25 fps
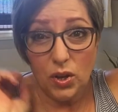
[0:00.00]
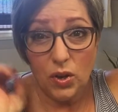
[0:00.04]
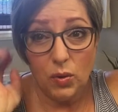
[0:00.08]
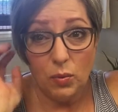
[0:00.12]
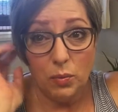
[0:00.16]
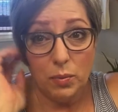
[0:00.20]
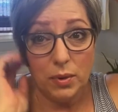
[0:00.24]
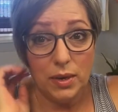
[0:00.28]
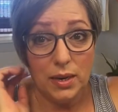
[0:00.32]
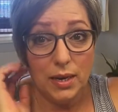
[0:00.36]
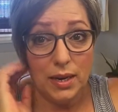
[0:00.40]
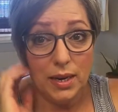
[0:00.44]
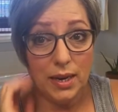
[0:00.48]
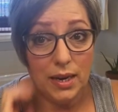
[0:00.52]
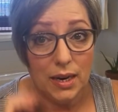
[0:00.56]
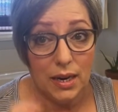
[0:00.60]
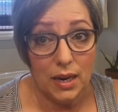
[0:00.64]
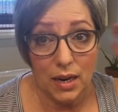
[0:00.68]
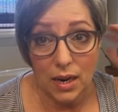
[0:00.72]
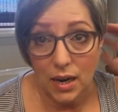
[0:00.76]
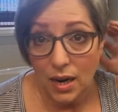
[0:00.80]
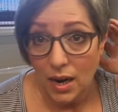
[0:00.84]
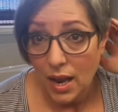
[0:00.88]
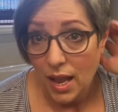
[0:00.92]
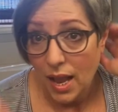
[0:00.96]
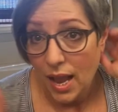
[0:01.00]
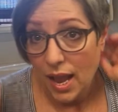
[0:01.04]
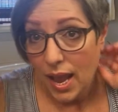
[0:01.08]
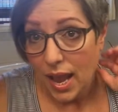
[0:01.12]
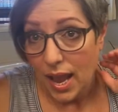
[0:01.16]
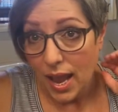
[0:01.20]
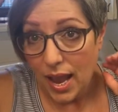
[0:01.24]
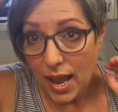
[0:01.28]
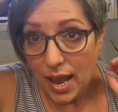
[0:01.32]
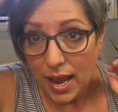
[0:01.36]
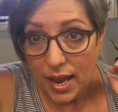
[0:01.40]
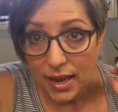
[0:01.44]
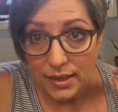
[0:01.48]
humid here,
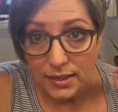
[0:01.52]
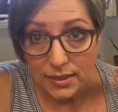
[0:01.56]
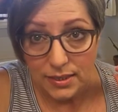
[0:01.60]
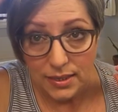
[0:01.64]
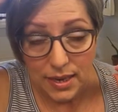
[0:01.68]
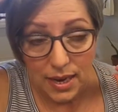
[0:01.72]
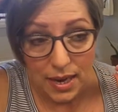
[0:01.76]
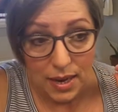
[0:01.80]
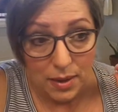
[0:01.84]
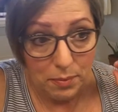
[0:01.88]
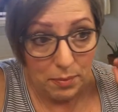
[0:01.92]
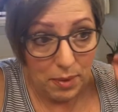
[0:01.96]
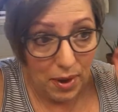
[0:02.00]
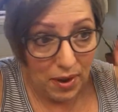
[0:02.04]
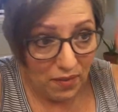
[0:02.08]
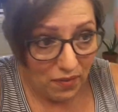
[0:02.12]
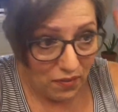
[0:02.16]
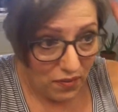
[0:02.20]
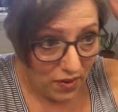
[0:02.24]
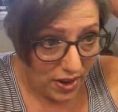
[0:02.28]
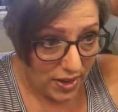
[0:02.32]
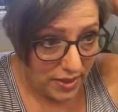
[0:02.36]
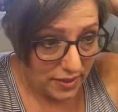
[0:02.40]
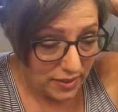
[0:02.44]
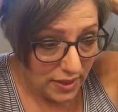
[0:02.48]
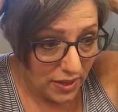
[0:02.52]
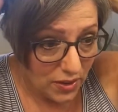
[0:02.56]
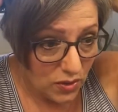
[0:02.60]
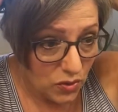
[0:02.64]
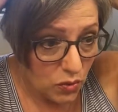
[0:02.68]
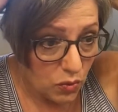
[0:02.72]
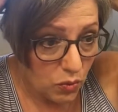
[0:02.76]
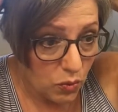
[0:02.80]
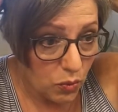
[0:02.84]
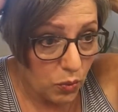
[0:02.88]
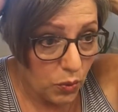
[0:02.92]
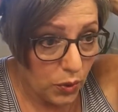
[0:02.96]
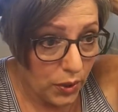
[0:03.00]
and my face has
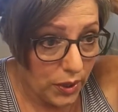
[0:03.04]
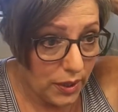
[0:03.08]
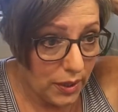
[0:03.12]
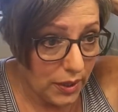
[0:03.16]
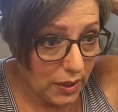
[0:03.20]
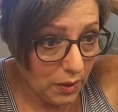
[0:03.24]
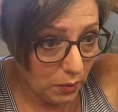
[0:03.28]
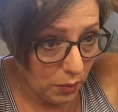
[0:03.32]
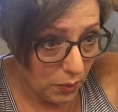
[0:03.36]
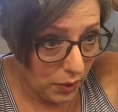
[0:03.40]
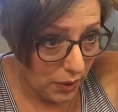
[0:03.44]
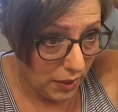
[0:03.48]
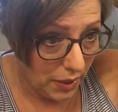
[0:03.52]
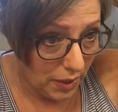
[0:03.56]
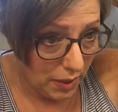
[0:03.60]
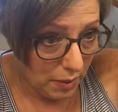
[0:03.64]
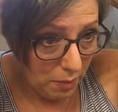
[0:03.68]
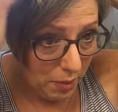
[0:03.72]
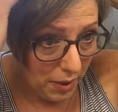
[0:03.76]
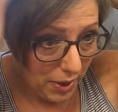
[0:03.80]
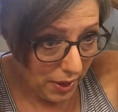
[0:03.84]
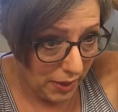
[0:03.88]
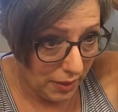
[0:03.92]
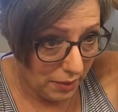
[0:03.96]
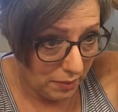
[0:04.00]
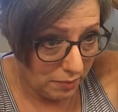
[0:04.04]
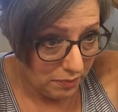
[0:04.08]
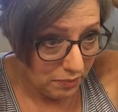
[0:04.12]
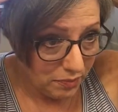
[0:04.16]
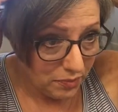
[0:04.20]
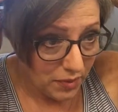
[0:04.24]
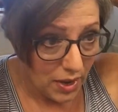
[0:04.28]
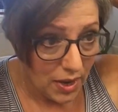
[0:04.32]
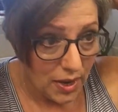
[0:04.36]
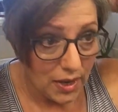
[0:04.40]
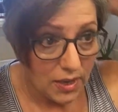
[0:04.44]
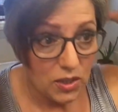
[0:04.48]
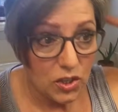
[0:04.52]
really, really been
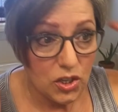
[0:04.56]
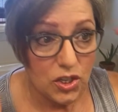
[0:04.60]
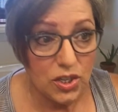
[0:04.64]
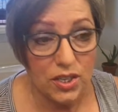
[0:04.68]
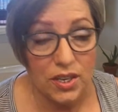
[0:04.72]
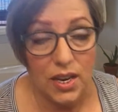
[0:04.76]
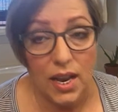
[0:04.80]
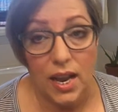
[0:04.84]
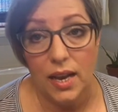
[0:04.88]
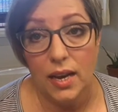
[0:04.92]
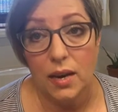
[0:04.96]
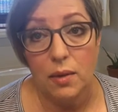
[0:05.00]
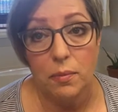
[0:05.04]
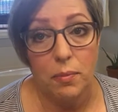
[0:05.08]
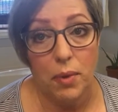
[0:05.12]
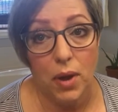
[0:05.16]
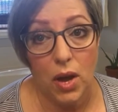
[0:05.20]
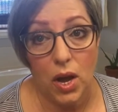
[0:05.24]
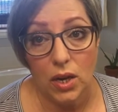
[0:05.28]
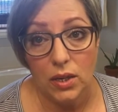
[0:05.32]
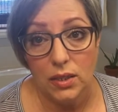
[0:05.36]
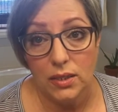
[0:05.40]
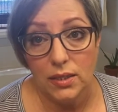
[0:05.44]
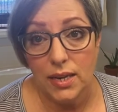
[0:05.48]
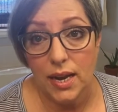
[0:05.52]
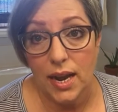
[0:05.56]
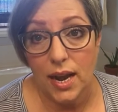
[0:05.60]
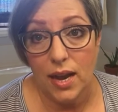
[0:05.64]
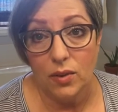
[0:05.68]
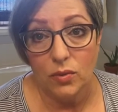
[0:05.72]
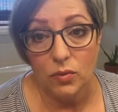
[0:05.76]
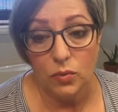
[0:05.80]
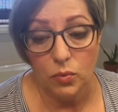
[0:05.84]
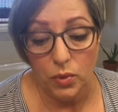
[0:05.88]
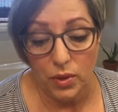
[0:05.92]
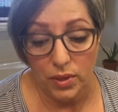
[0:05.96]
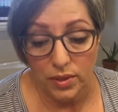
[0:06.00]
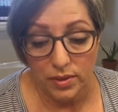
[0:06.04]
just kind of bogged
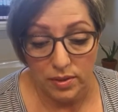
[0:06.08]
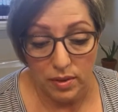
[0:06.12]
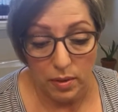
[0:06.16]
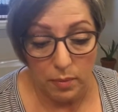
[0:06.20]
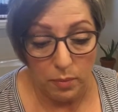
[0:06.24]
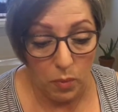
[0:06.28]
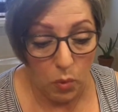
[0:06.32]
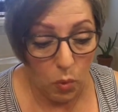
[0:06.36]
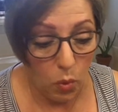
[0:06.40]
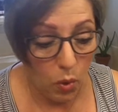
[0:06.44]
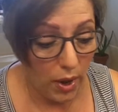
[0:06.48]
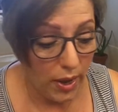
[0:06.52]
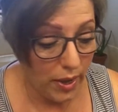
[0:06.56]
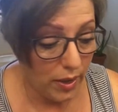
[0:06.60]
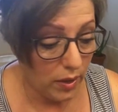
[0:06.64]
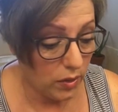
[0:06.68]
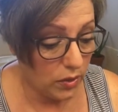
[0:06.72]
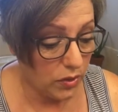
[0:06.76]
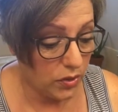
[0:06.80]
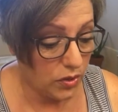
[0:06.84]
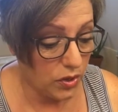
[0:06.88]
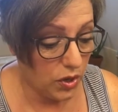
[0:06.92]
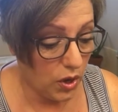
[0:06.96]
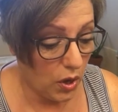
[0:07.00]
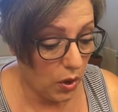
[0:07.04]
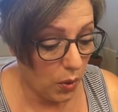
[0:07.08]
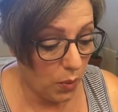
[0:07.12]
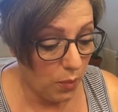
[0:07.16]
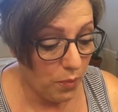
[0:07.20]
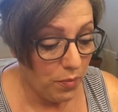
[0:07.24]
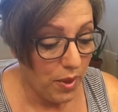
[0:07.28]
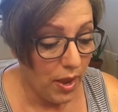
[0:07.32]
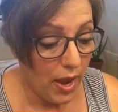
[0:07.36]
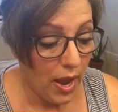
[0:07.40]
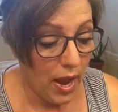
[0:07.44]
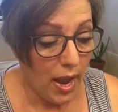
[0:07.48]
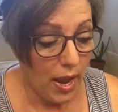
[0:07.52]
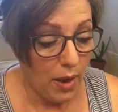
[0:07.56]
down with some oil. So
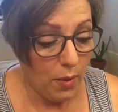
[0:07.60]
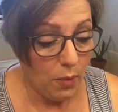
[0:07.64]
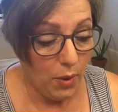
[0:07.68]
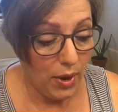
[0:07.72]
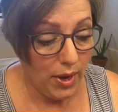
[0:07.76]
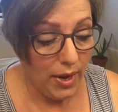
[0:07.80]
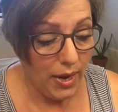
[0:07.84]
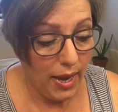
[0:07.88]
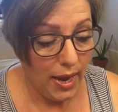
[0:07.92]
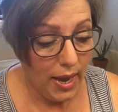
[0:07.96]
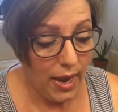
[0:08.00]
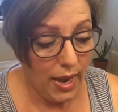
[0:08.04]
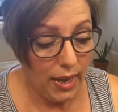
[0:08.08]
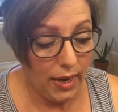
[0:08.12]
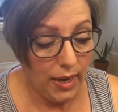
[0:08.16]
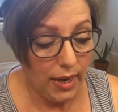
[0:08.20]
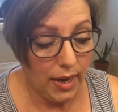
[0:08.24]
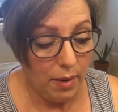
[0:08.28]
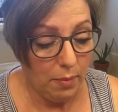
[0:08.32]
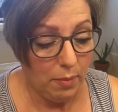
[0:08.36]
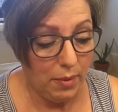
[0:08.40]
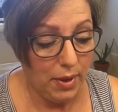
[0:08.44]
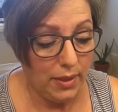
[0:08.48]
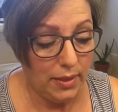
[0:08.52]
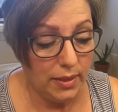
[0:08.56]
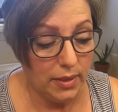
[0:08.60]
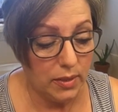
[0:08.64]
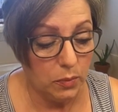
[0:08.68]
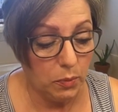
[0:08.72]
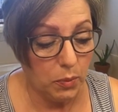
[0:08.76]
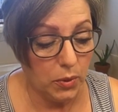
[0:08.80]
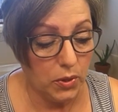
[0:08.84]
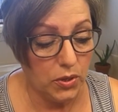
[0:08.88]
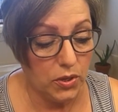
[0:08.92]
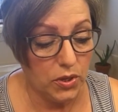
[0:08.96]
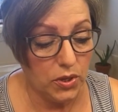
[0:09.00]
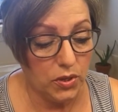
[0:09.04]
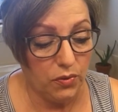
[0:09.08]
I went ahead and I made this
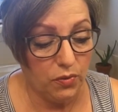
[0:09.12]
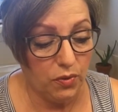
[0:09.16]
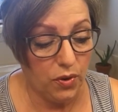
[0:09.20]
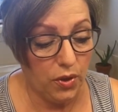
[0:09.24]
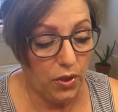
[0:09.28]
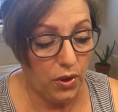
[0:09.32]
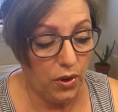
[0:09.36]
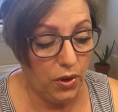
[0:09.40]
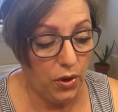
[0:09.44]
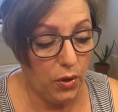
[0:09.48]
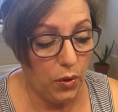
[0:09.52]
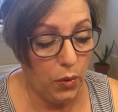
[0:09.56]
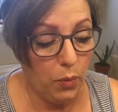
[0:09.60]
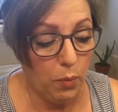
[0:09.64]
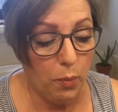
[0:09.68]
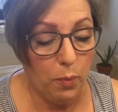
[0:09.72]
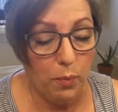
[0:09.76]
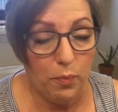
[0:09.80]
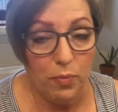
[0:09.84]
purchase for the new,